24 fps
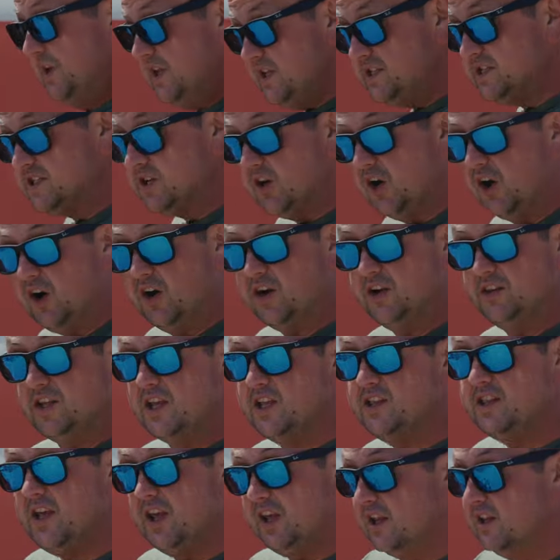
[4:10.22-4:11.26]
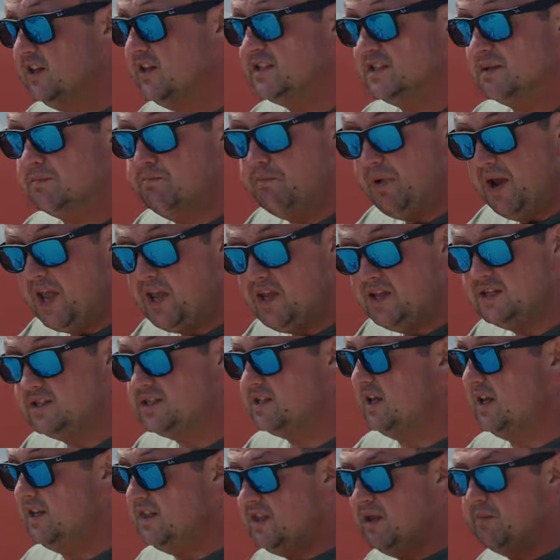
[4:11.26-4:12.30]
this car, they taken as a base
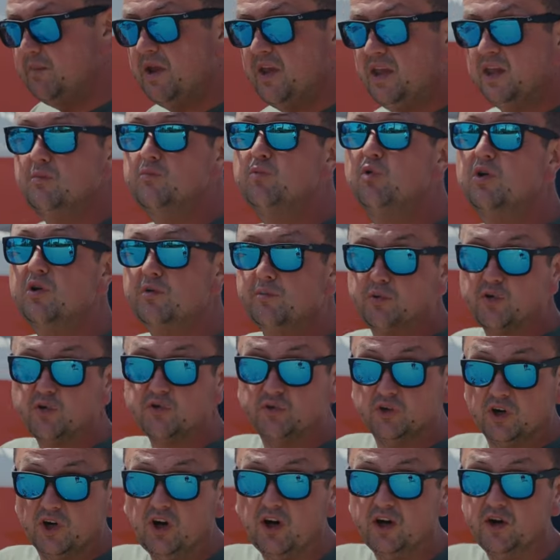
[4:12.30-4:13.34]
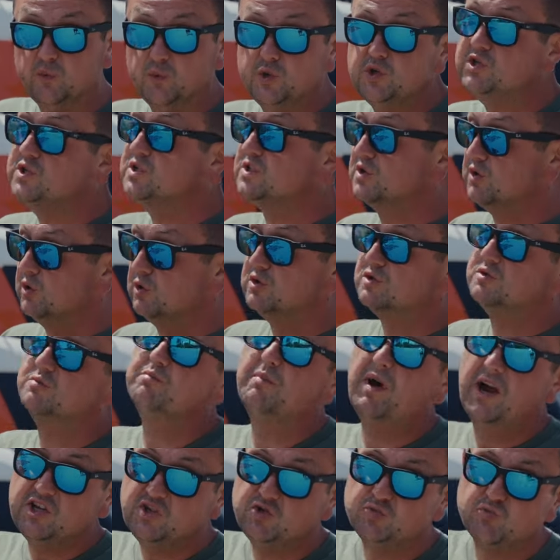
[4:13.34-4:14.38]
and they making bulletproof car, which is cost
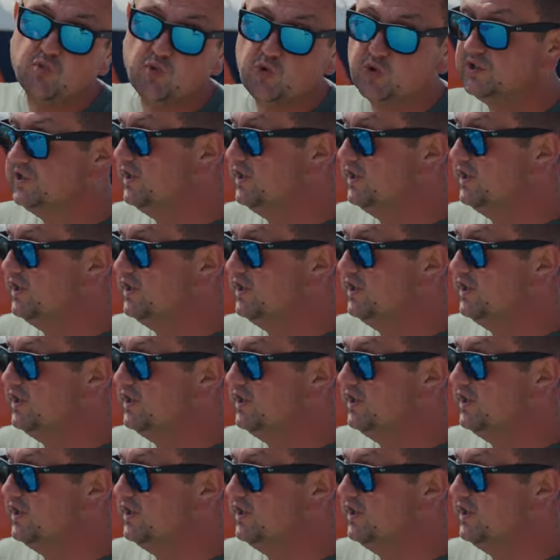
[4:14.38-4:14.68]
much more